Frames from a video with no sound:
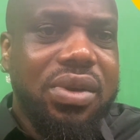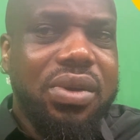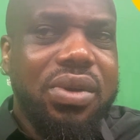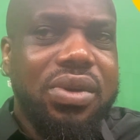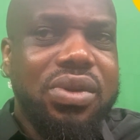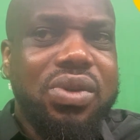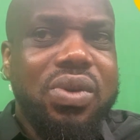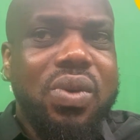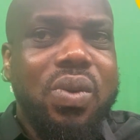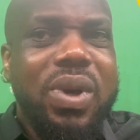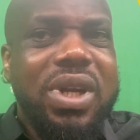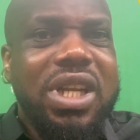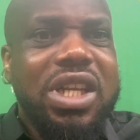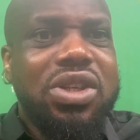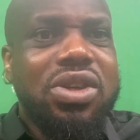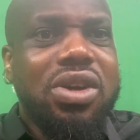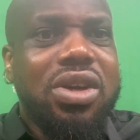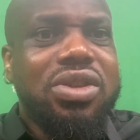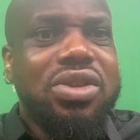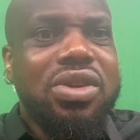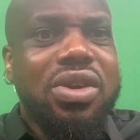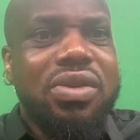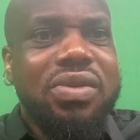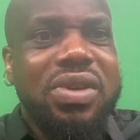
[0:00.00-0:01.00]
So when a
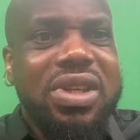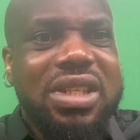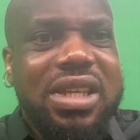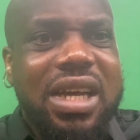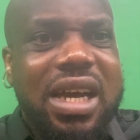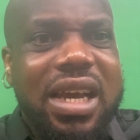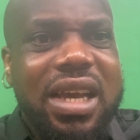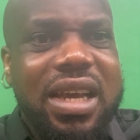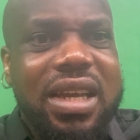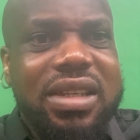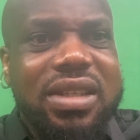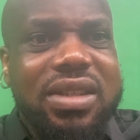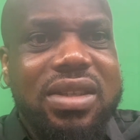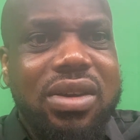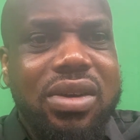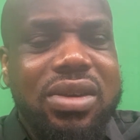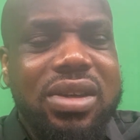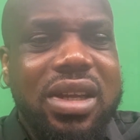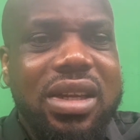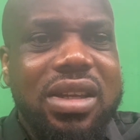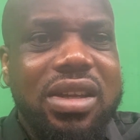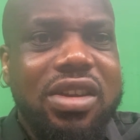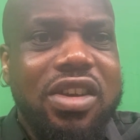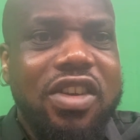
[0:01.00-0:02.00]
doctor retires
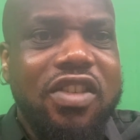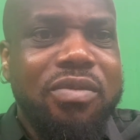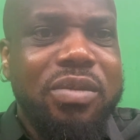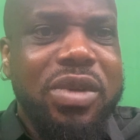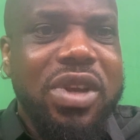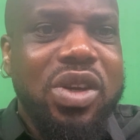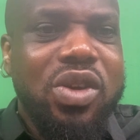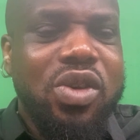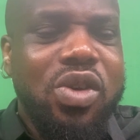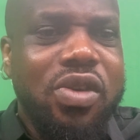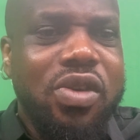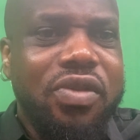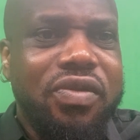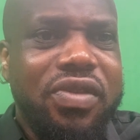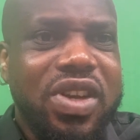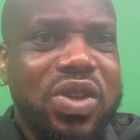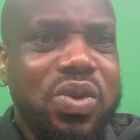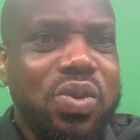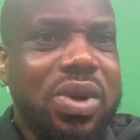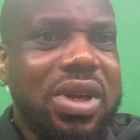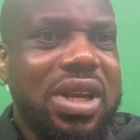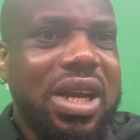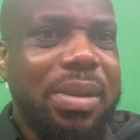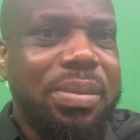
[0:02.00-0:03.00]
under the government coffers,
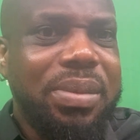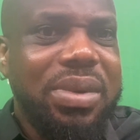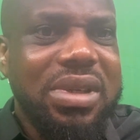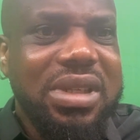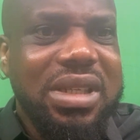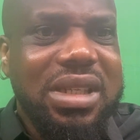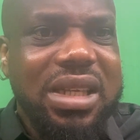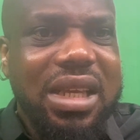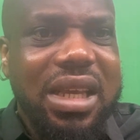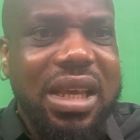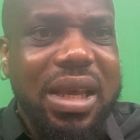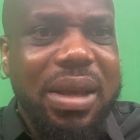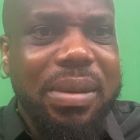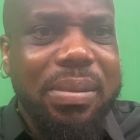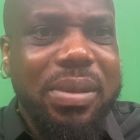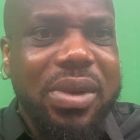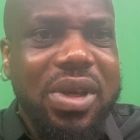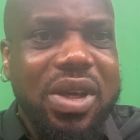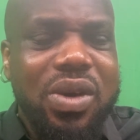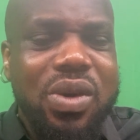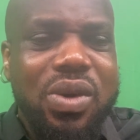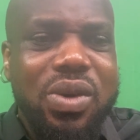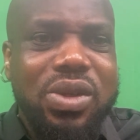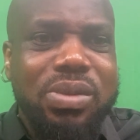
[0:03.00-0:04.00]
what happens to him?
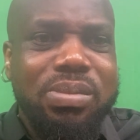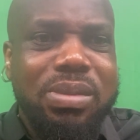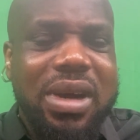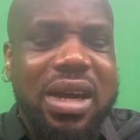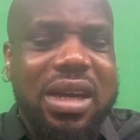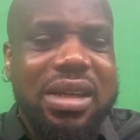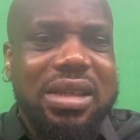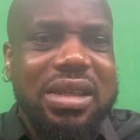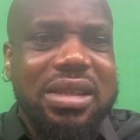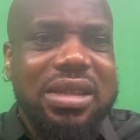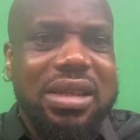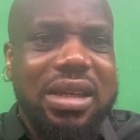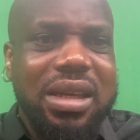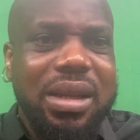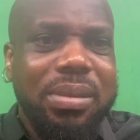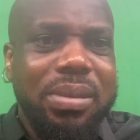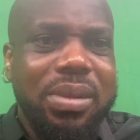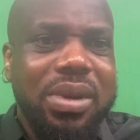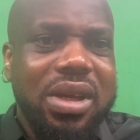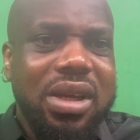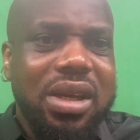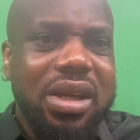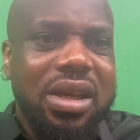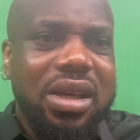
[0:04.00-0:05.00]
He goes back to sleep.
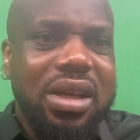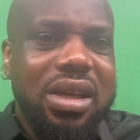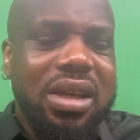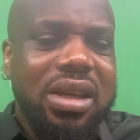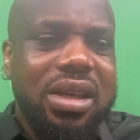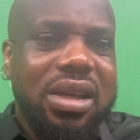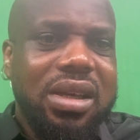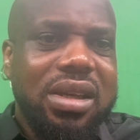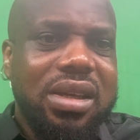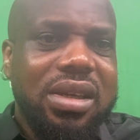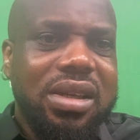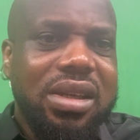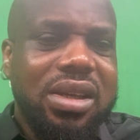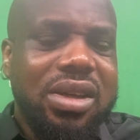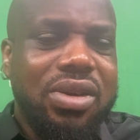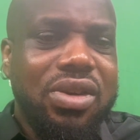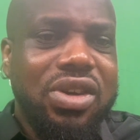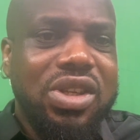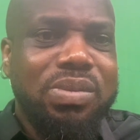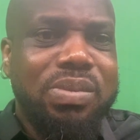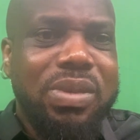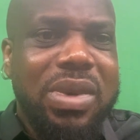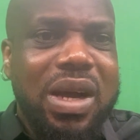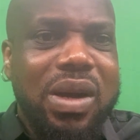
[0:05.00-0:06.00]
He
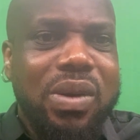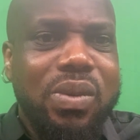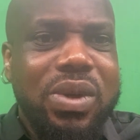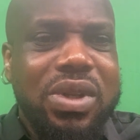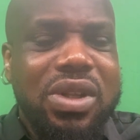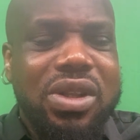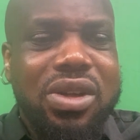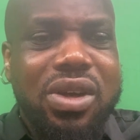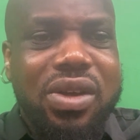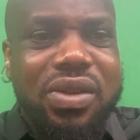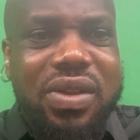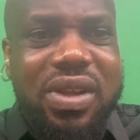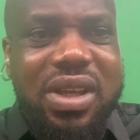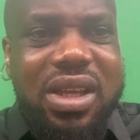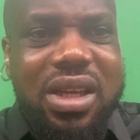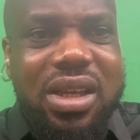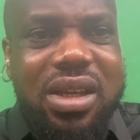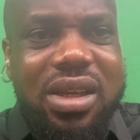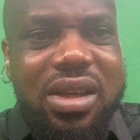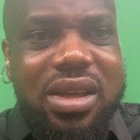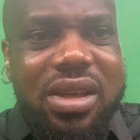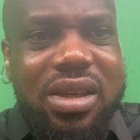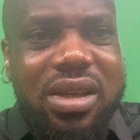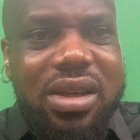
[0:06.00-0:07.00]
goes back with nothing,
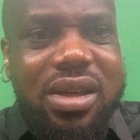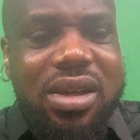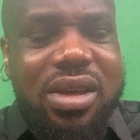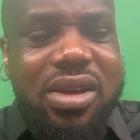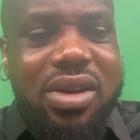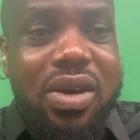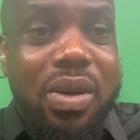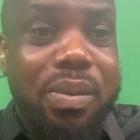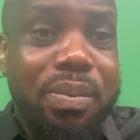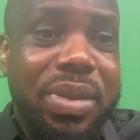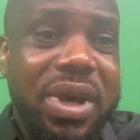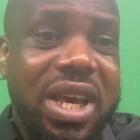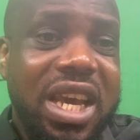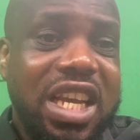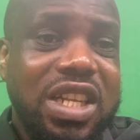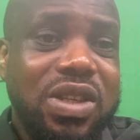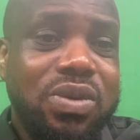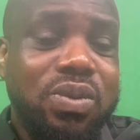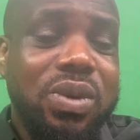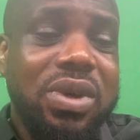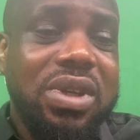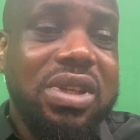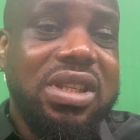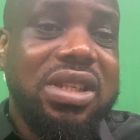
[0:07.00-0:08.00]
compared
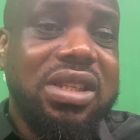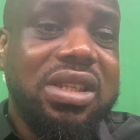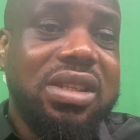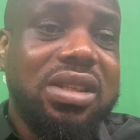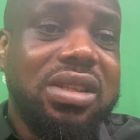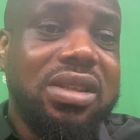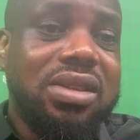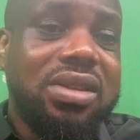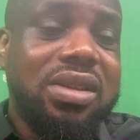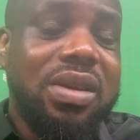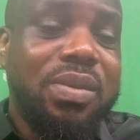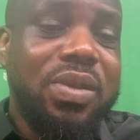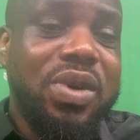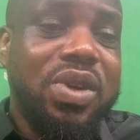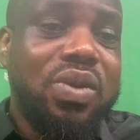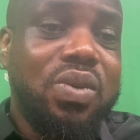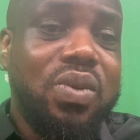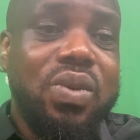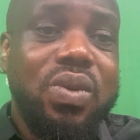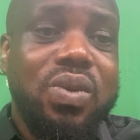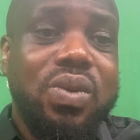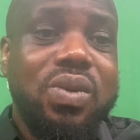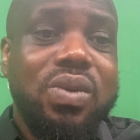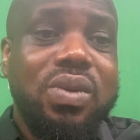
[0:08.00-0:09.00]
with someone
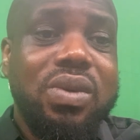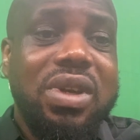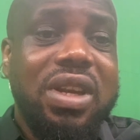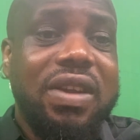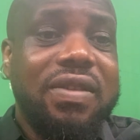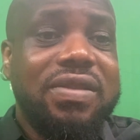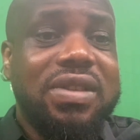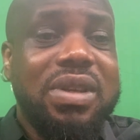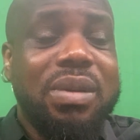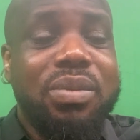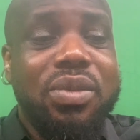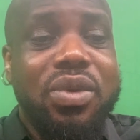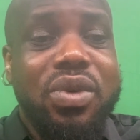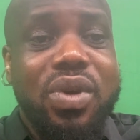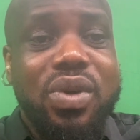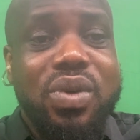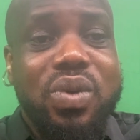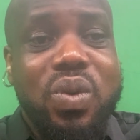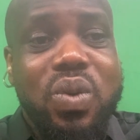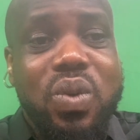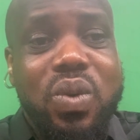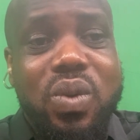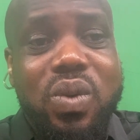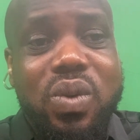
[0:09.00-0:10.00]
who lives abroad,
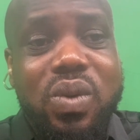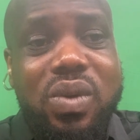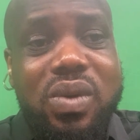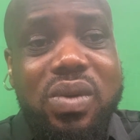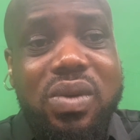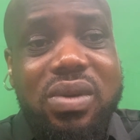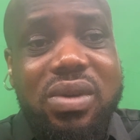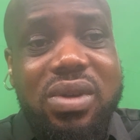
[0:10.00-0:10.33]
who